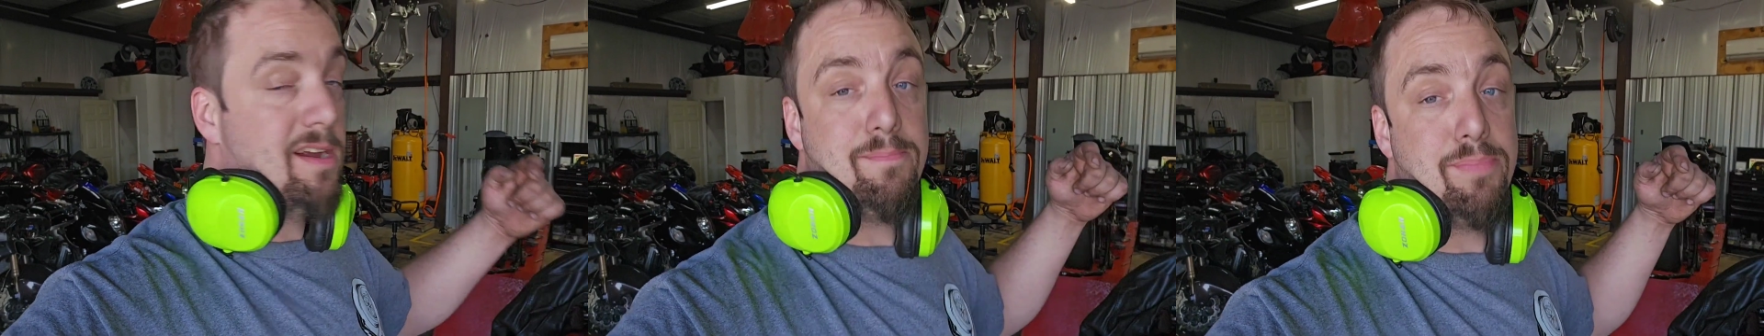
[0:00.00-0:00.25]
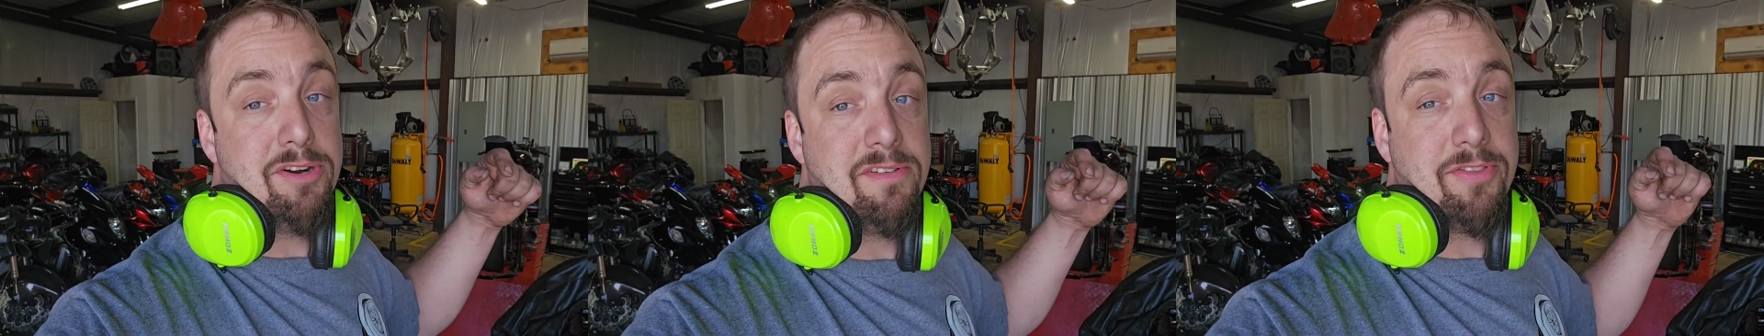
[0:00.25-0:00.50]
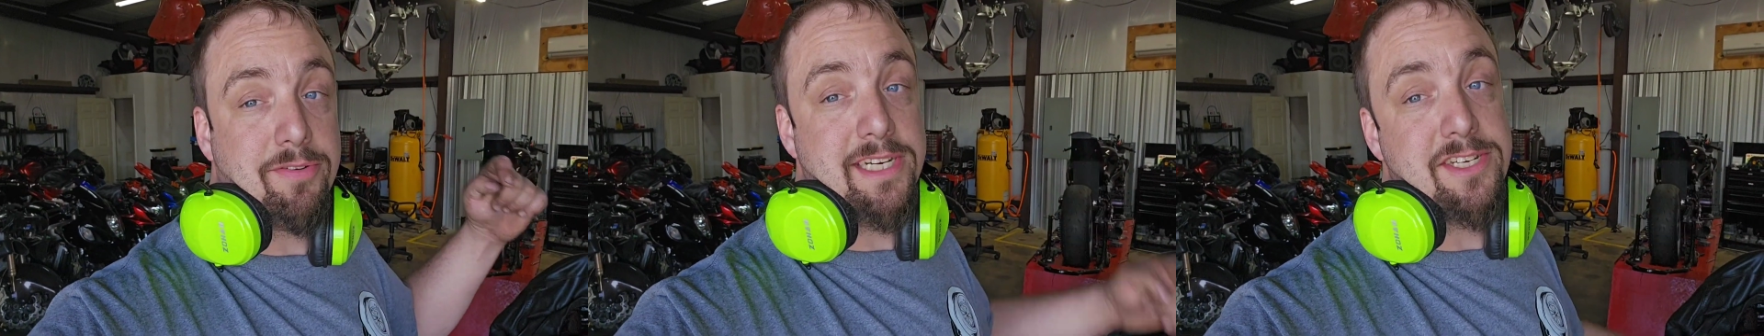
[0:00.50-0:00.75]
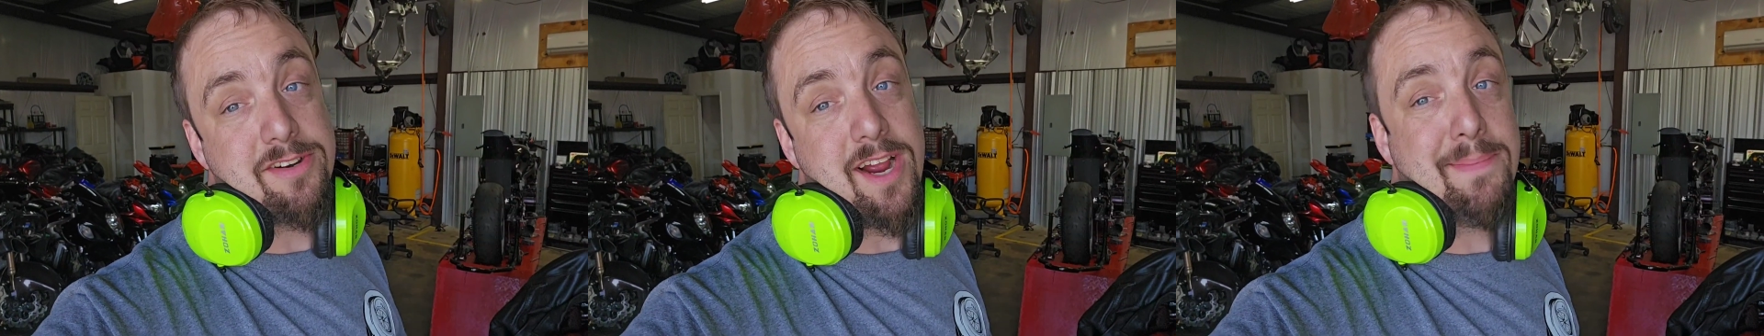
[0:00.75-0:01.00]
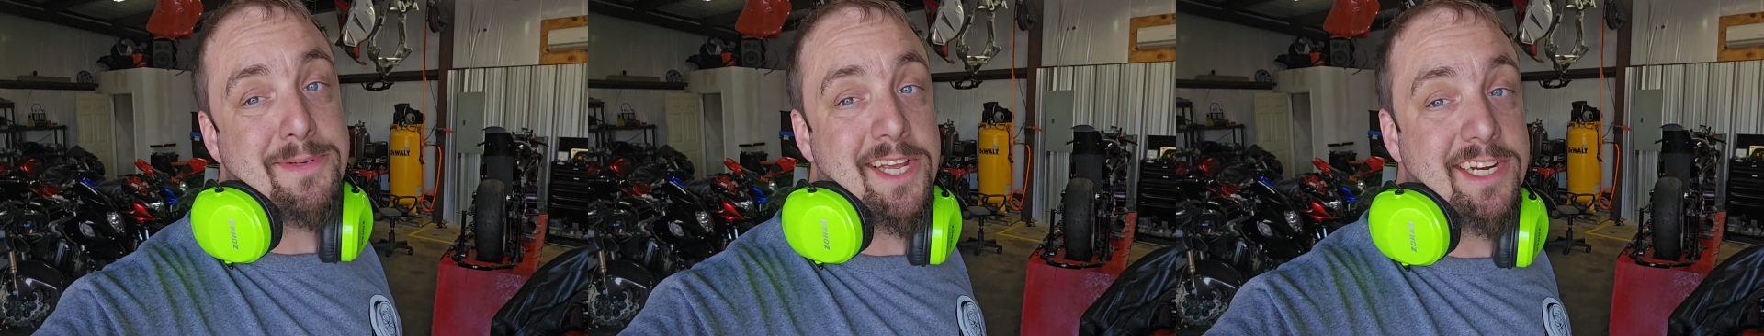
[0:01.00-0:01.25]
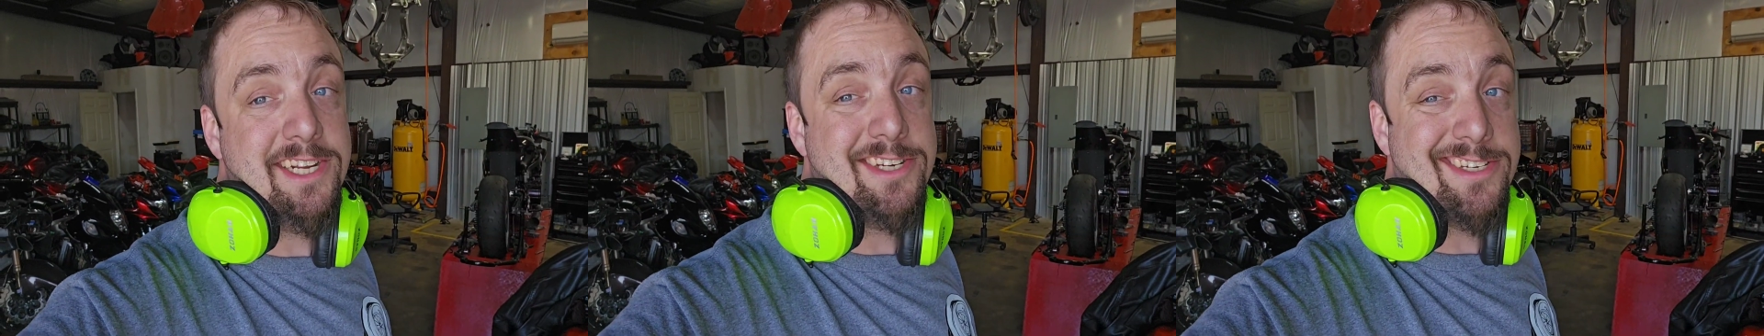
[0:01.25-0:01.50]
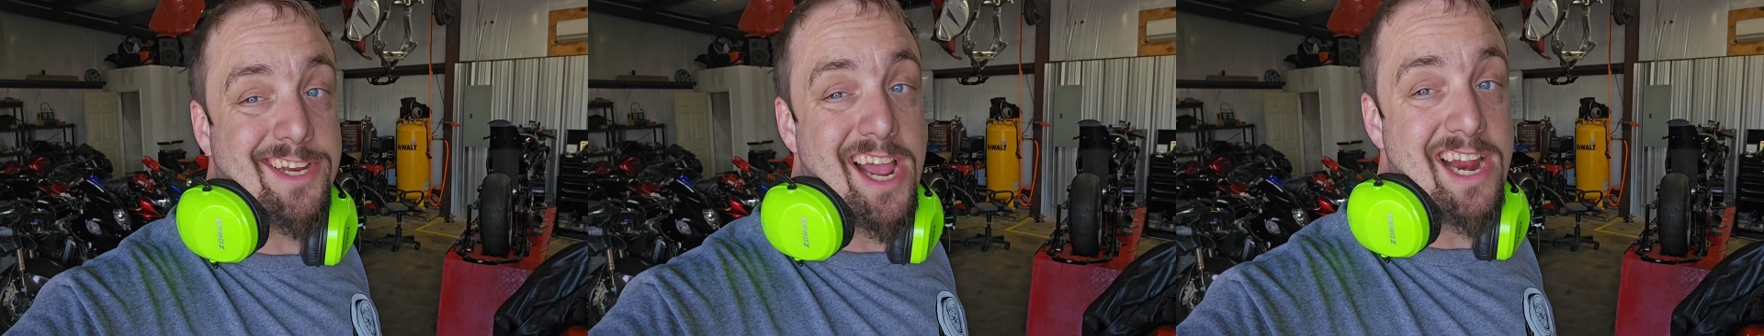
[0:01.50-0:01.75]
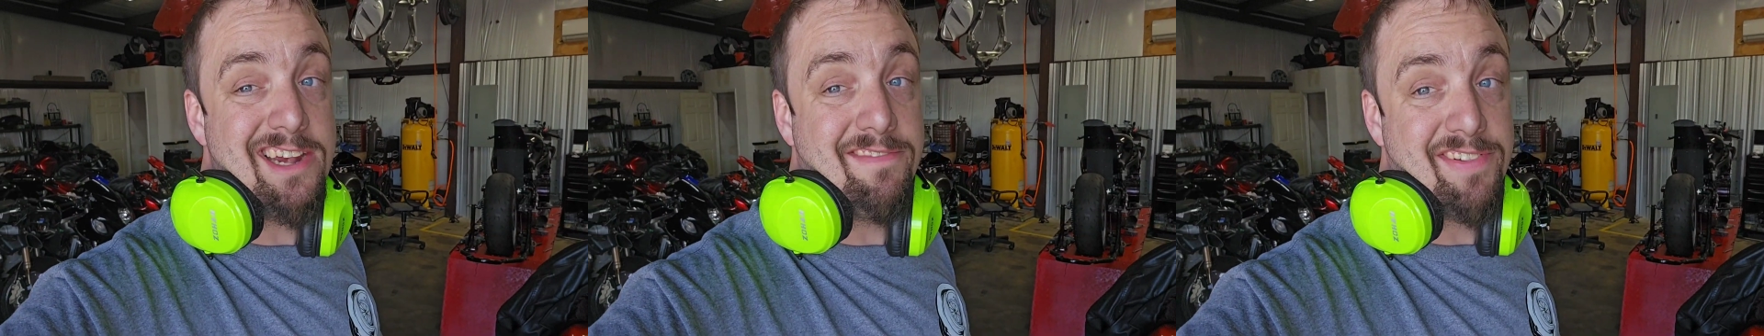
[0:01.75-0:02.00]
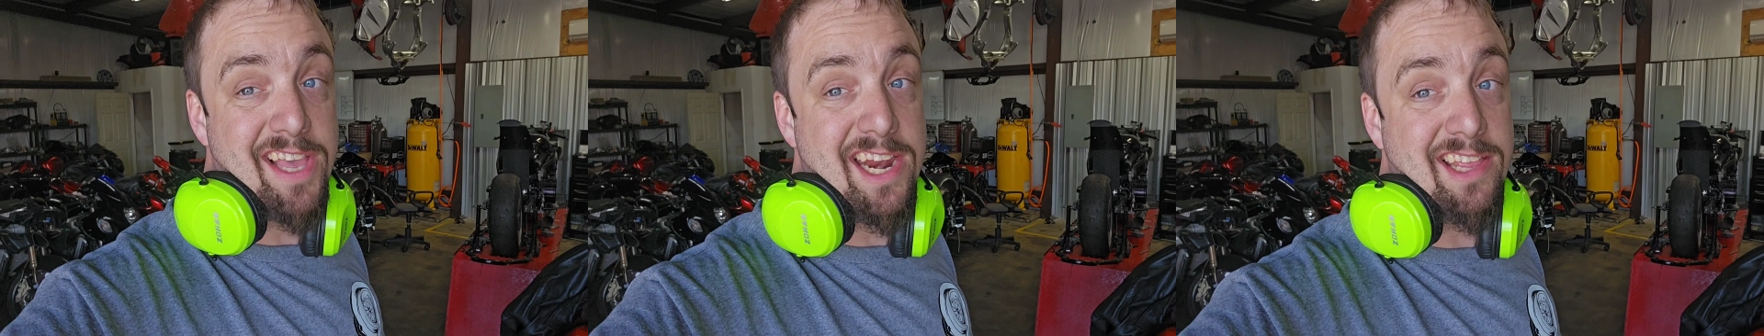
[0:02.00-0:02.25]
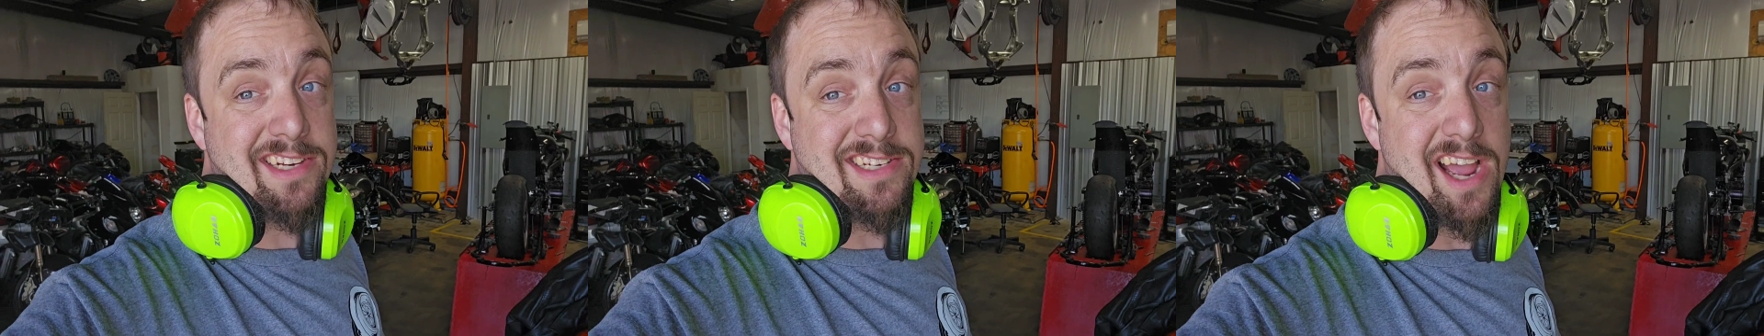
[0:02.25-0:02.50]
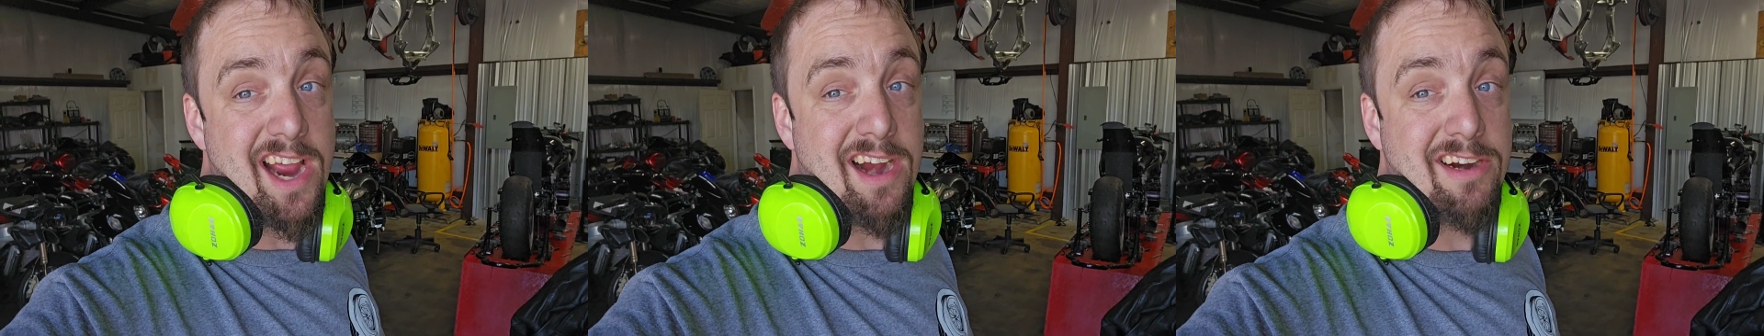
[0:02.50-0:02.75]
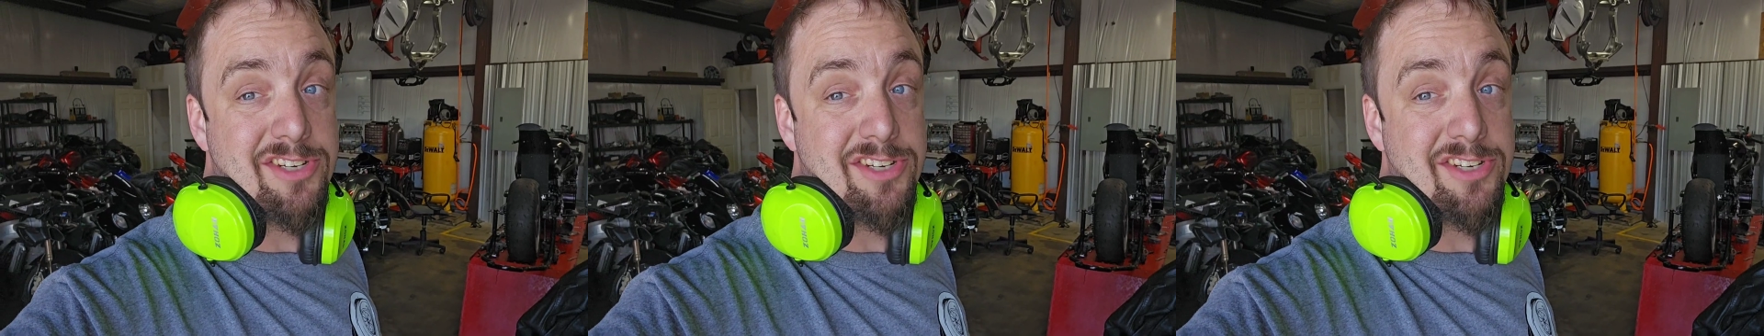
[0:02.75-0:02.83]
putting 3 straps on each side, deflating the tire,